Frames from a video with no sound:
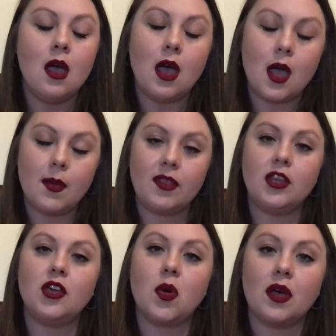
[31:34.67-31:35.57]
And then
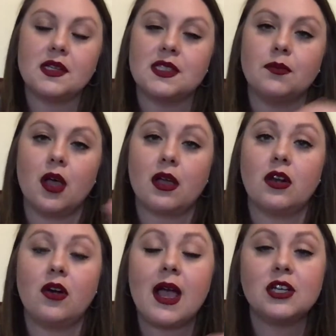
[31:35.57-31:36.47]
you go on to symbolic
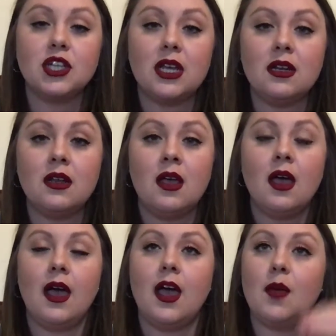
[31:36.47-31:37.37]
interaction,
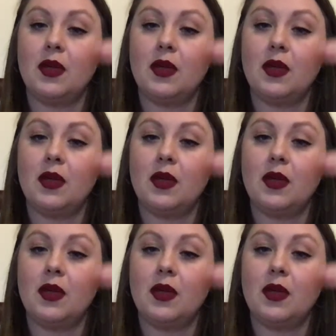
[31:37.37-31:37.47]
and